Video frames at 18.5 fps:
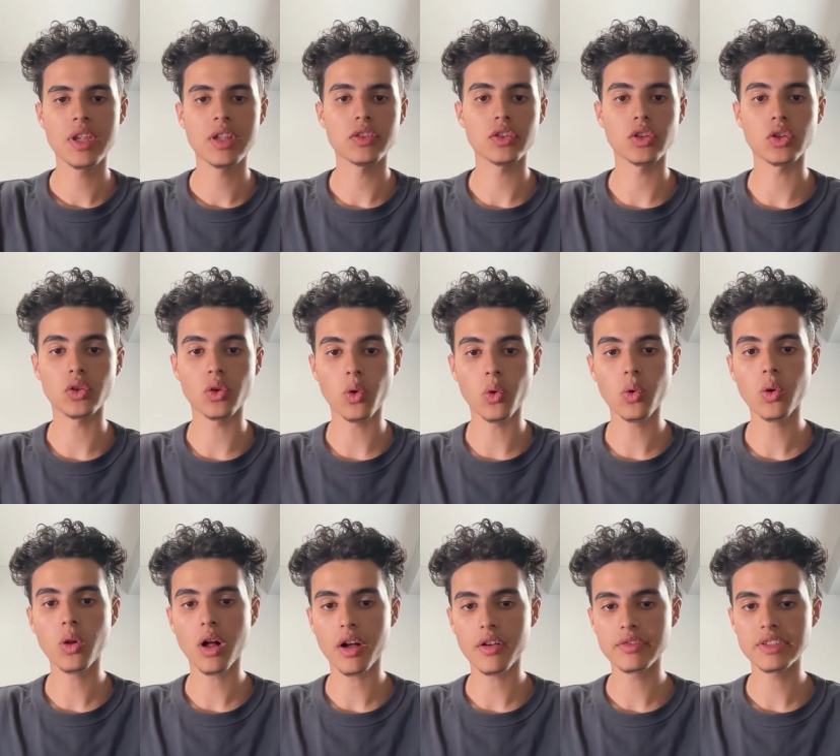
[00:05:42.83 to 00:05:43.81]
The
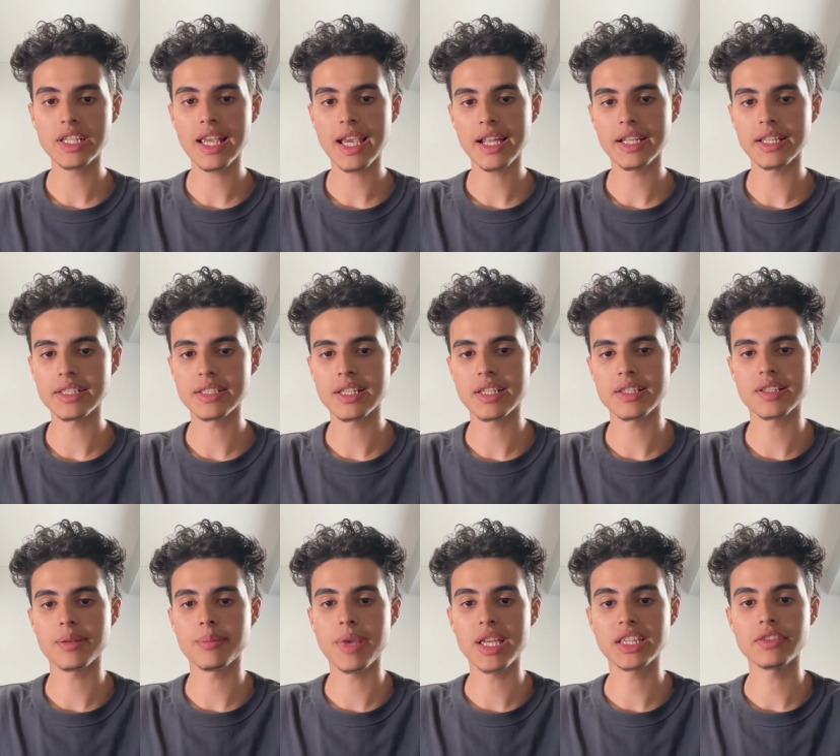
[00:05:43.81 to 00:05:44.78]
goal of the edits is
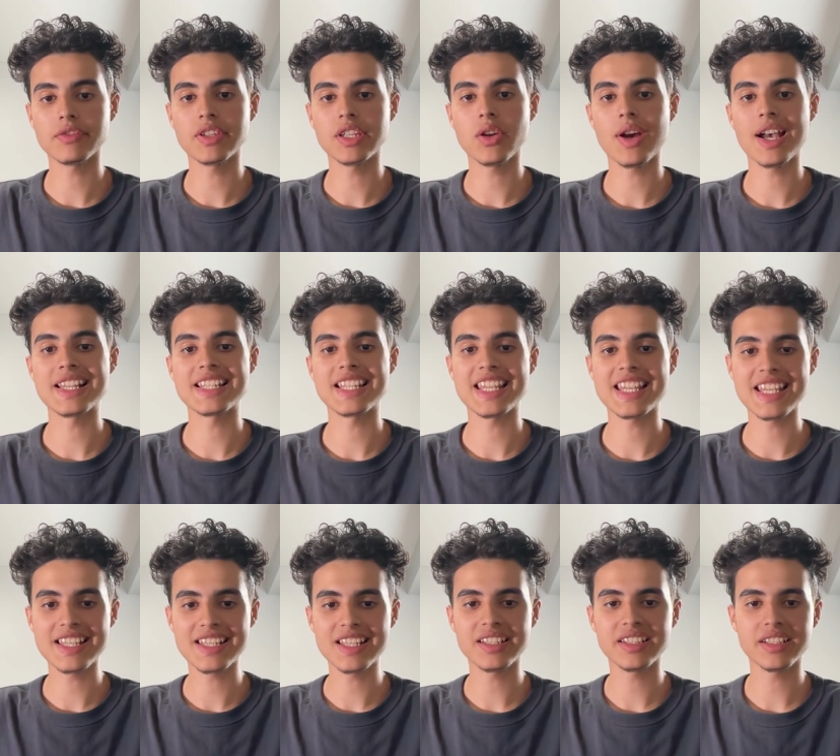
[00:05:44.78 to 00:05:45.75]
to make the video as
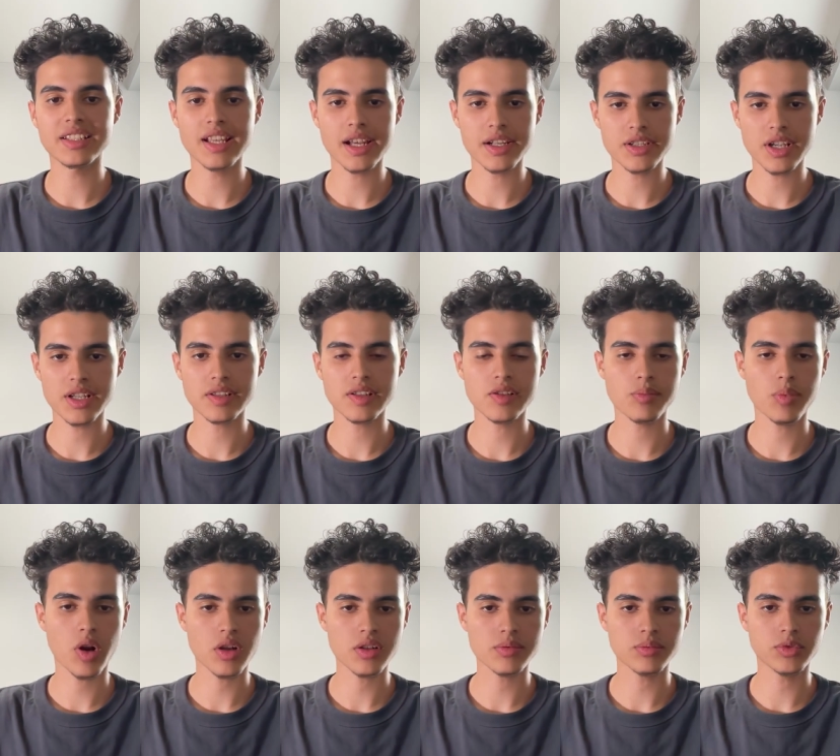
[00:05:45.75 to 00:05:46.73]
easy to digest as
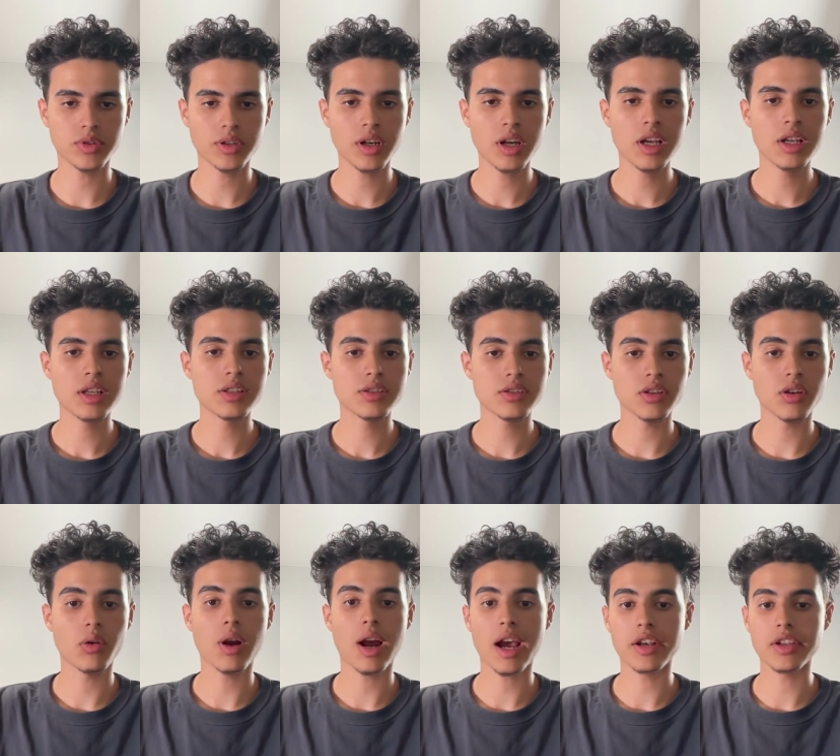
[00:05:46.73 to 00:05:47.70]
possible.
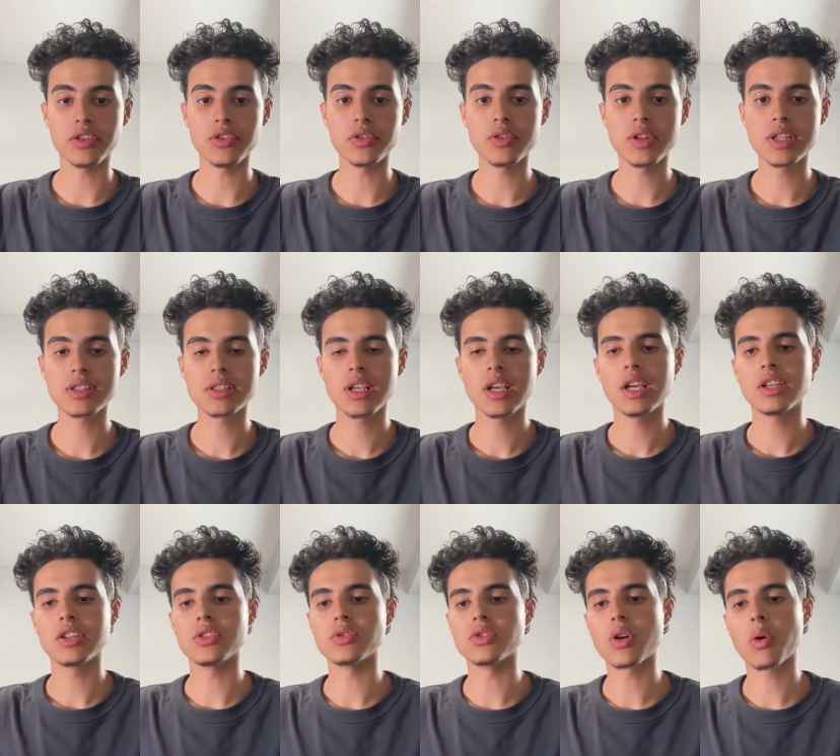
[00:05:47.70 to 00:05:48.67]
So how do you do this?
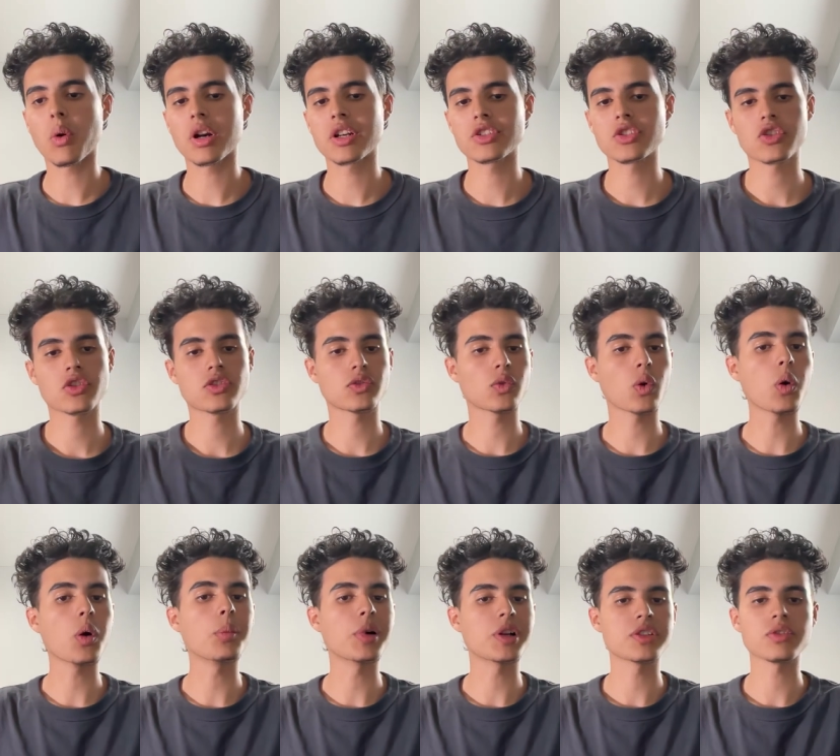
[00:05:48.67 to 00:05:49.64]
You don't want to just throw
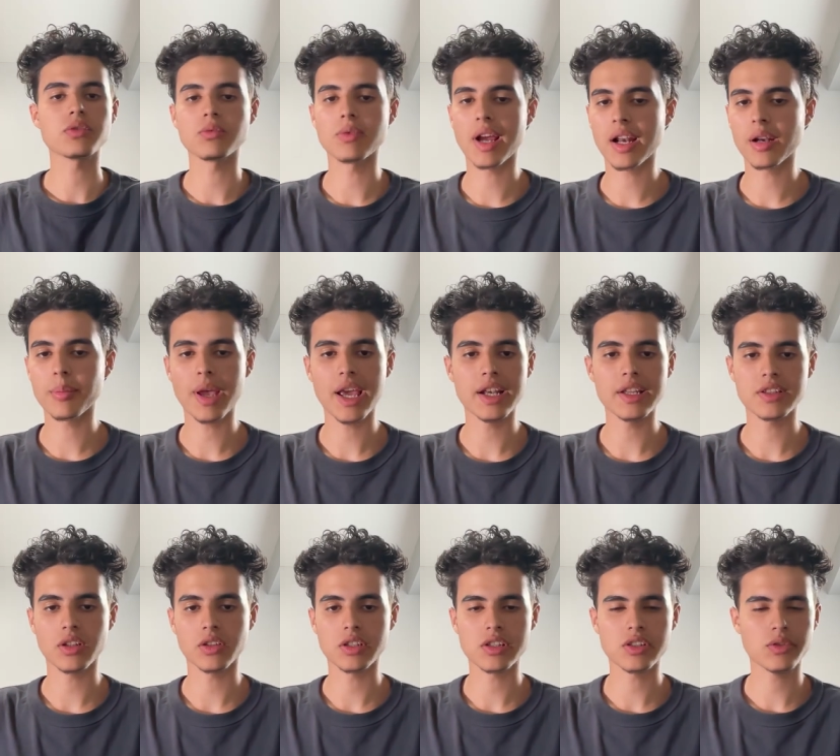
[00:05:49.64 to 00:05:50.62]
a bunch of random edits
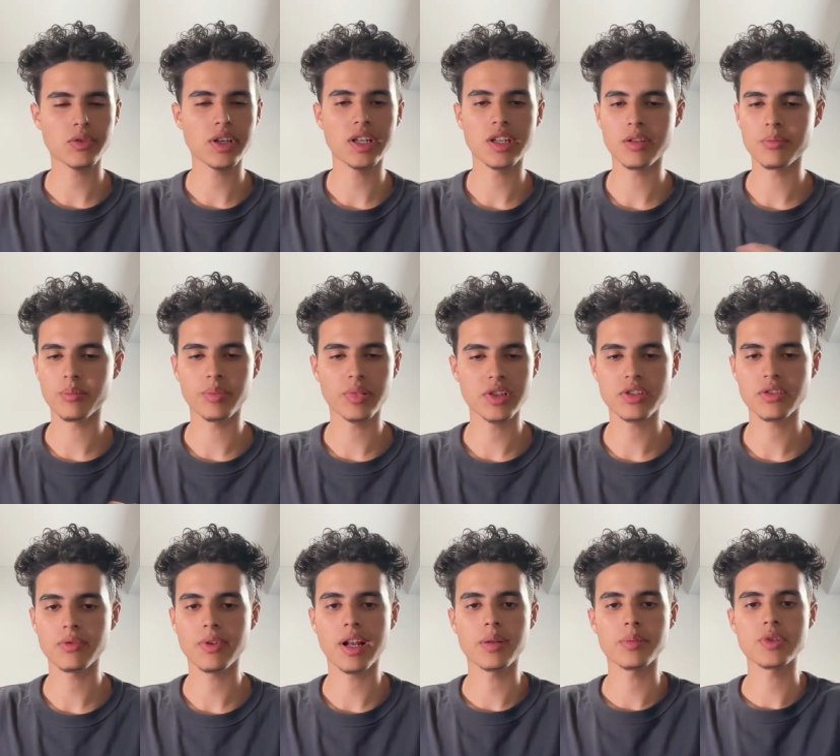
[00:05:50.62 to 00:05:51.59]
on the screen and a bunch
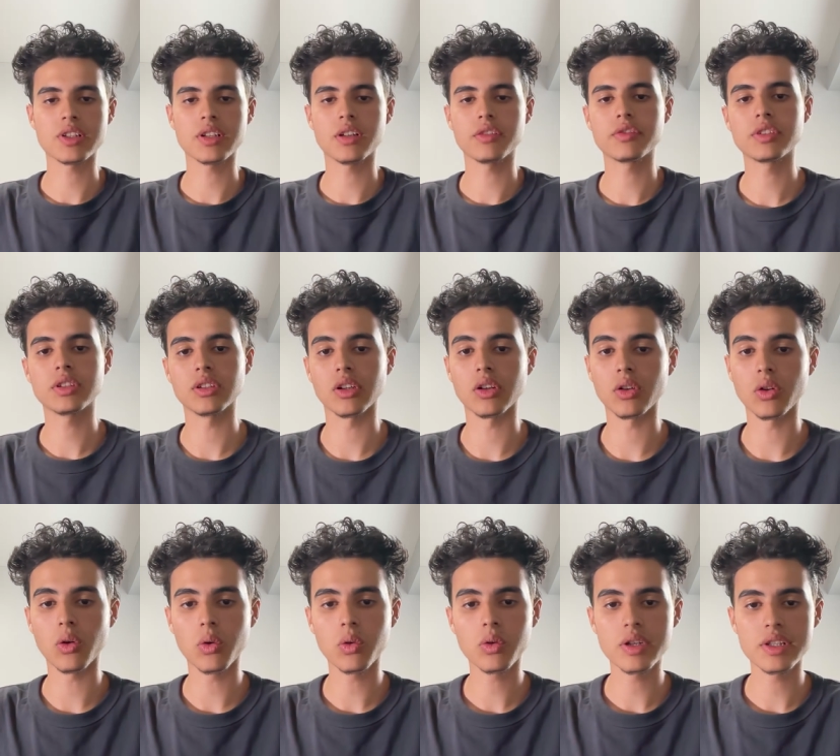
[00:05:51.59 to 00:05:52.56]
of random stuff. The
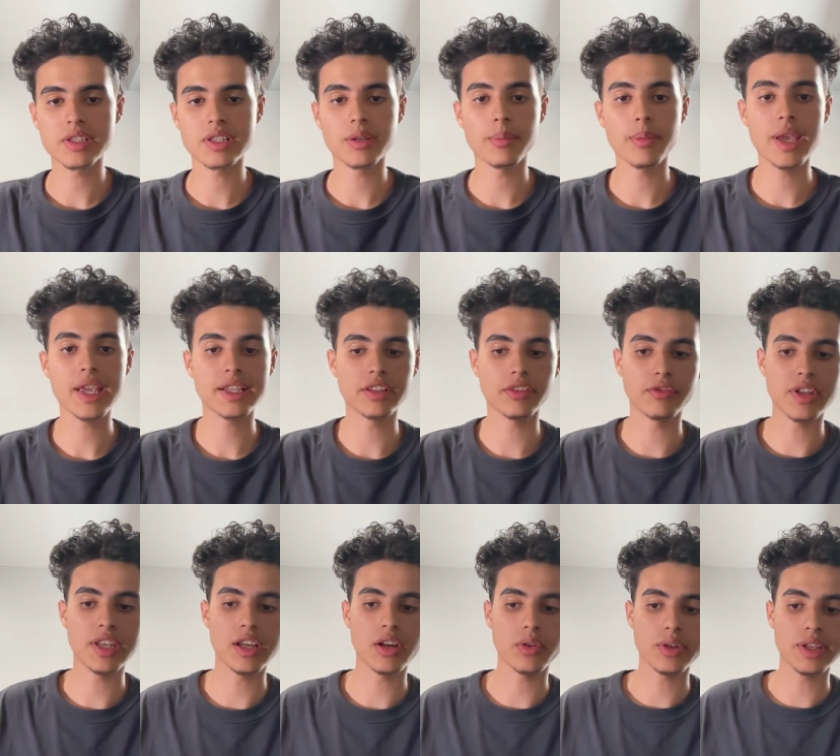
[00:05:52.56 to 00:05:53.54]
goal is to make the
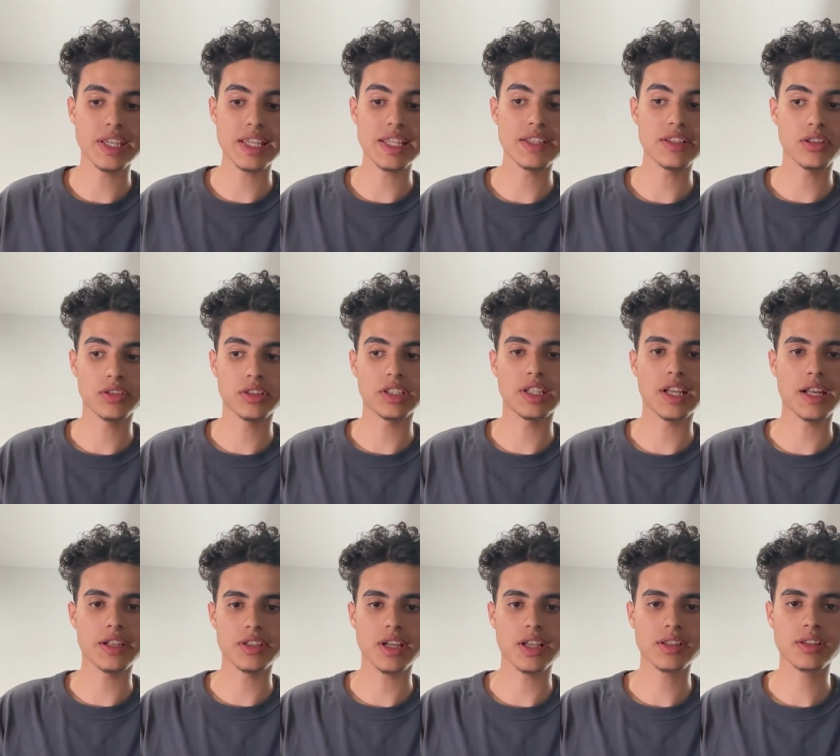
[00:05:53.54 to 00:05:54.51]
video easier to
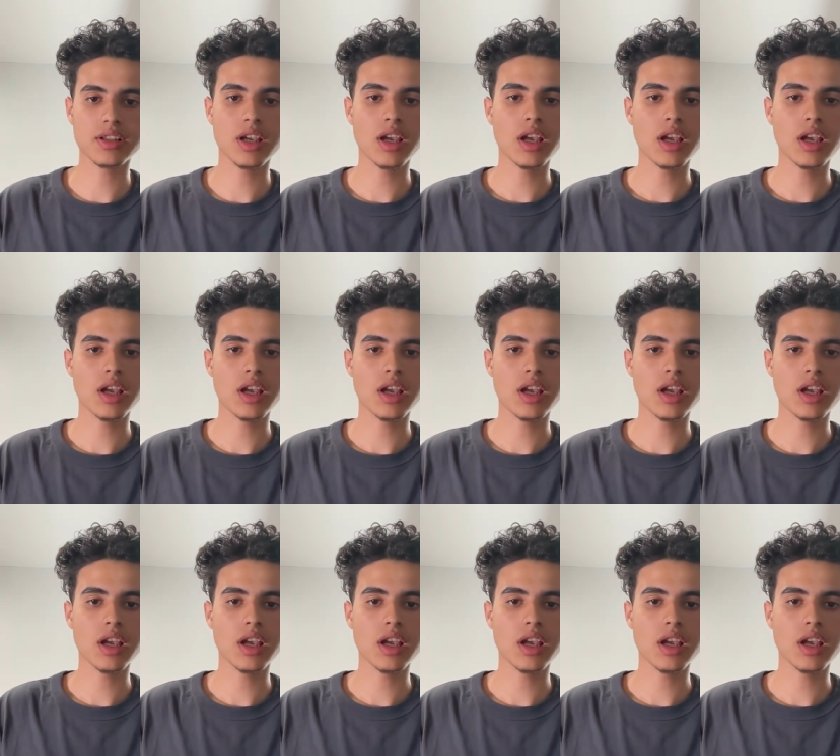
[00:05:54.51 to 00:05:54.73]
digest.